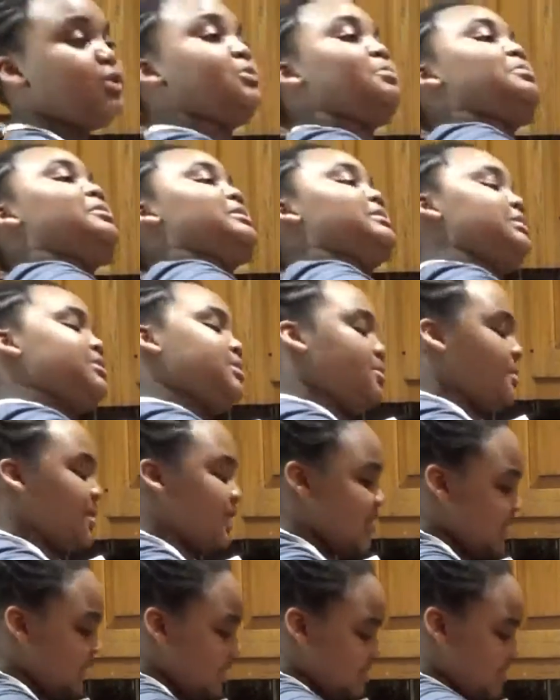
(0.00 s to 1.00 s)
you put some in.
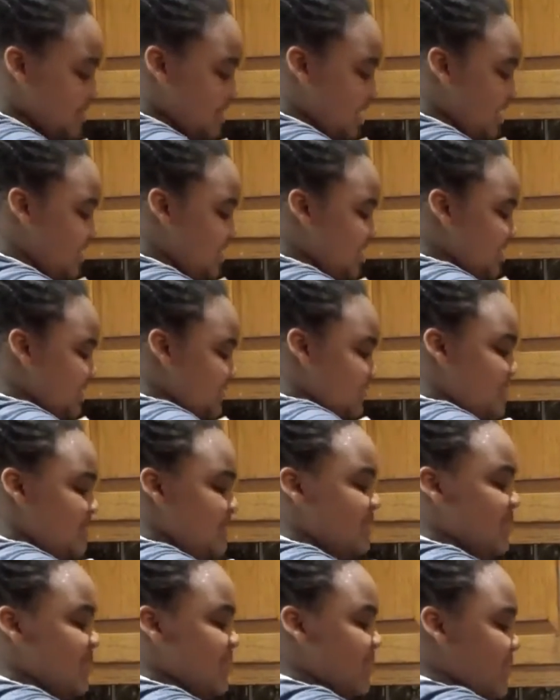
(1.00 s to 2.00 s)
That's what I do.
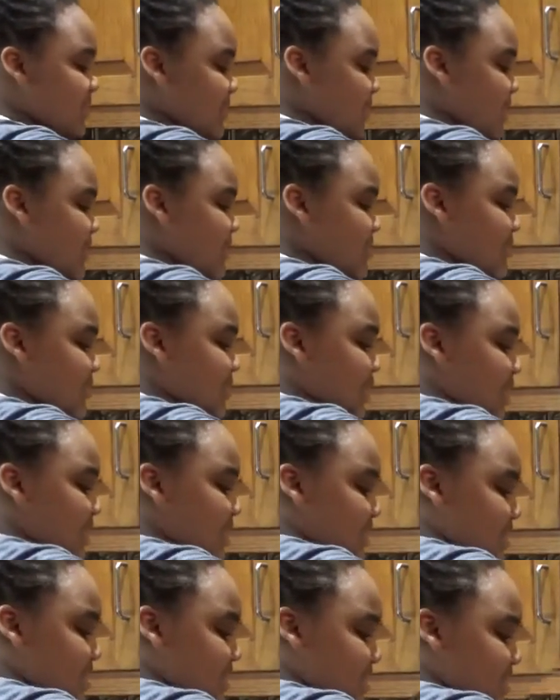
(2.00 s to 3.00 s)
That's what I think.